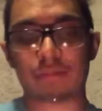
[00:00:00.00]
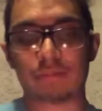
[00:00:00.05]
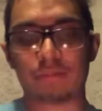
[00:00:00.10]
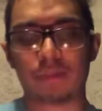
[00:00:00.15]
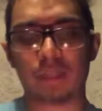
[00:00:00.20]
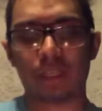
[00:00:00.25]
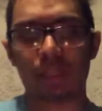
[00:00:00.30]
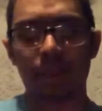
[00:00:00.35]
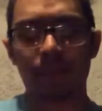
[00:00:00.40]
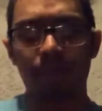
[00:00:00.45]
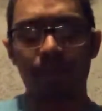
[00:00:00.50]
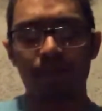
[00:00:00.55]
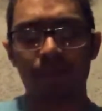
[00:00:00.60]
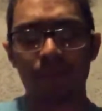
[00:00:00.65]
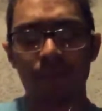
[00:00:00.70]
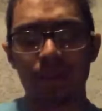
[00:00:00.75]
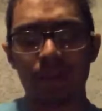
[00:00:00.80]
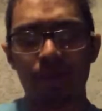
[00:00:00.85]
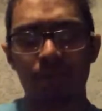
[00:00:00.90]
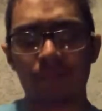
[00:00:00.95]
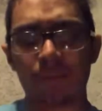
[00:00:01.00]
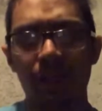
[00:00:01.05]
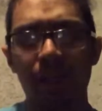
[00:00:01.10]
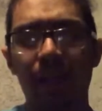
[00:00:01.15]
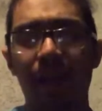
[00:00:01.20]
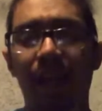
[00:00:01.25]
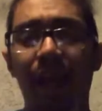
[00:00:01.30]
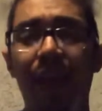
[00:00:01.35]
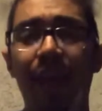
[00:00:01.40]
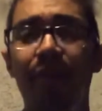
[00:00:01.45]
Me and
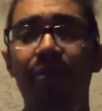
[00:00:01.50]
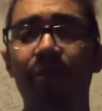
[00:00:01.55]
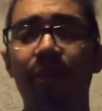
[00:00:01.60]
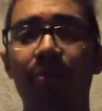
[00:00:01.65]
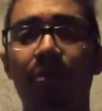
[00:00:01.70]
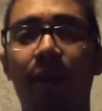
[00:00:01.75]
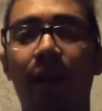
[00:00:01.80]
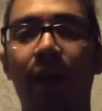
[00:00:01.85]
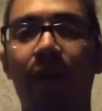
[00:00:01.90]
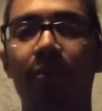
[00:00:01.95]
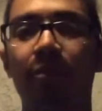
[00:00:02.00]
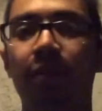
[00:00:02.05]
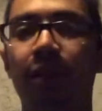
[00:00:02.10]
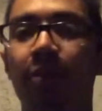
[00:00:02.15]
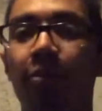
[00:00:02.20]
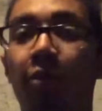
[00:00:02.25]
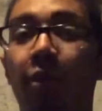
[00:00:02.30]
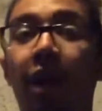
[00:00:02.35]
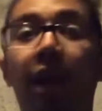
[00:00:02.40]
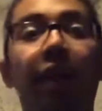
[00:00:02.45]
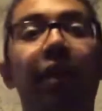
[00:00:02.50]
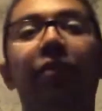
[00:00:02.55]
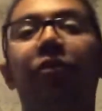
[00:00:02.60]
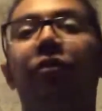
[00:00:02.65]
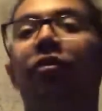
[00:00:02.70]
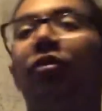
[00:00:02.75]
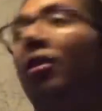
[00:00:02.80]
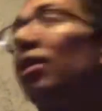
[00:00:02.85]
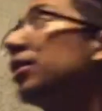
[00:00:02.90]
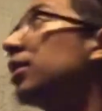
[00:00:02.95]
A, we popped them. Why in
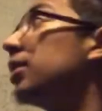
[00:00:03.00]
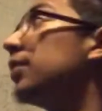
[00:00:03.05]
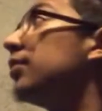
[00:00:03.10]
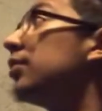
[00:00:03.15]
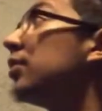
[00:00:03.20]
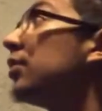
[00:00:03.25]
front of?